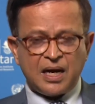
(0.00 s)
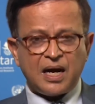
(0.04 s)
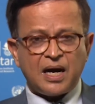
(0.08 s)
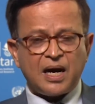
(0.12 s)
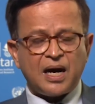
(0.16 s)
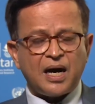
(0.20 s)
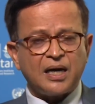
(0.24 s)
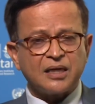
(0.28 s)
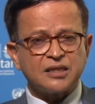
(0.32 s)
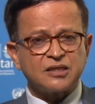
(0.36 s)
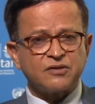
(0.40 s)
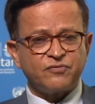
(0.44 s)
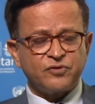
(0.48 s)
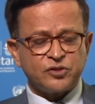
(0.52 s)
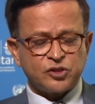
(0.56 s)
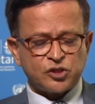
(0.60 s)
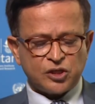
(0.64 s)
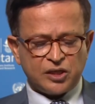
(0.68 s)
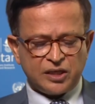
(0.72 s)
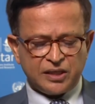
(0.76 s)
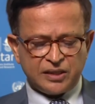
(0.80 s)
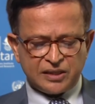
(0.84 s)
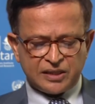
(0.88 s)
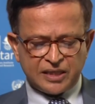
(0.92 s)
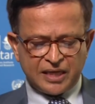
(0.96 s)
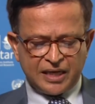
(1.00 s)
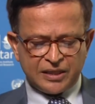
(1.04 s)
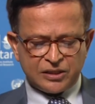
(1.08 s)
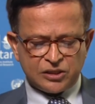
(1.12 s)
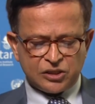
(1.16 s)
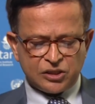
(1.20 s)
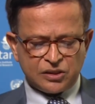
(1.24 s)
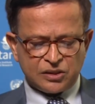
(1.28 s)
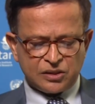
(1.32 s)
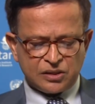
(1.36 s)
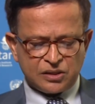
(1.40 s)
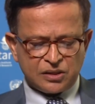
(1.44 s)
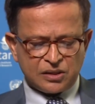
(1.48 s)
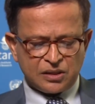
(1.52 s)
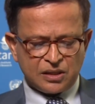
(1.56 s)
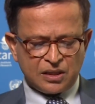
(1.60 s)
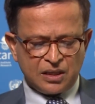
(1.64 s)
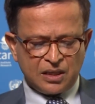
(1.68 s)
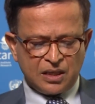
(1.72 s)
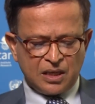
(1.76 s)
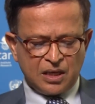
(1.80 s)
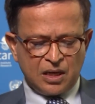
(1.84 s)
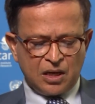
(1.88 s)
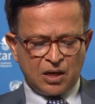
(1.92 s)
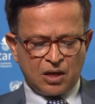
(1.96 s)
artificial intelligence,
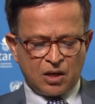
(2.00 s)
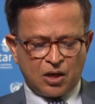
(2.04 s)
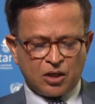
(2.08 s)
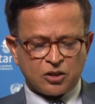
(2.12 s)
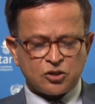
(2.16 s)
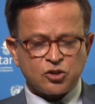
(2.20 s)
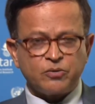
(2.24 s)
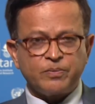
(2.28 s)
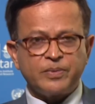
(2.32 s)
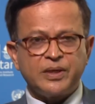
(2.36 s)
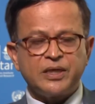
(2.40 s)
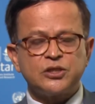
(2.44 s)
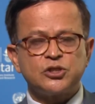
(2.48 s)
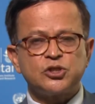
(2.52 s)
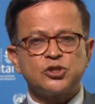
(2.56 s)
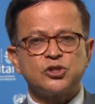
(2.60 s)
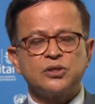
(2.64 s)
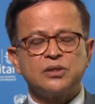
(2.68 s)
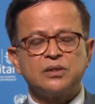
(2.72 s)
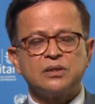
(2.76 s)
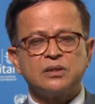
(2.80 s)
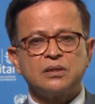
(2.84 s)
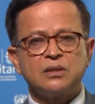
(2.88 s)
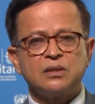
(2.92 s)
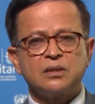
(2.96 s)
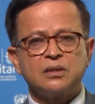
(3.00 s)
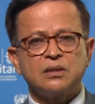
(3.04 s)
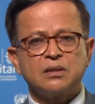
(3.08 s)
automation,